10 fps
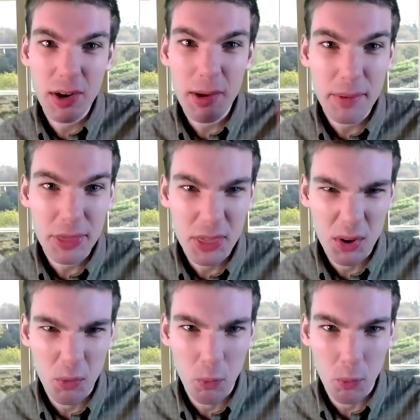about
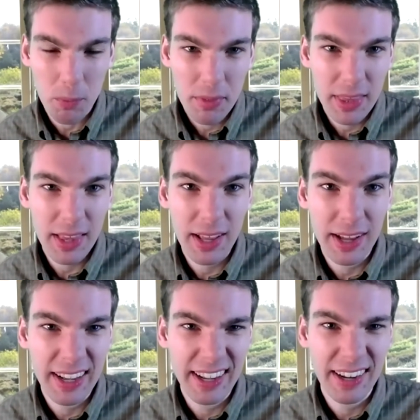the
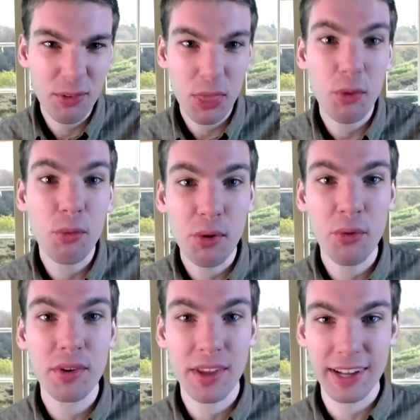
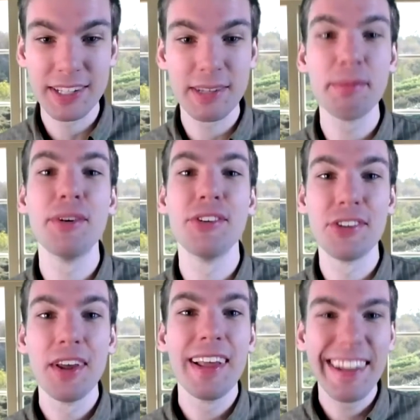rude customers.
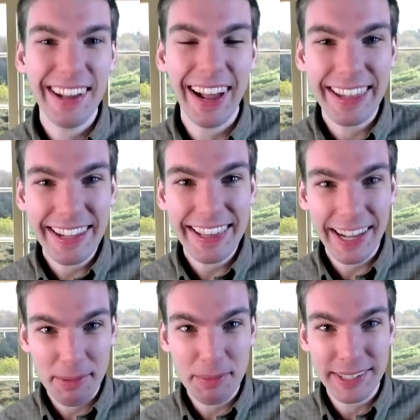I think that
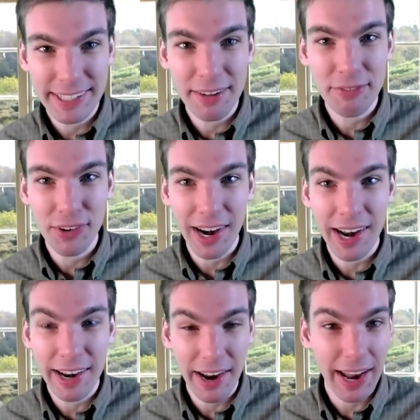can be said for
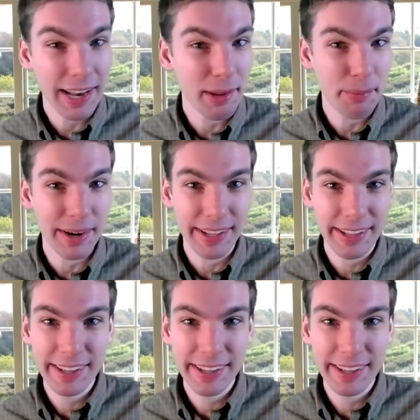anybody.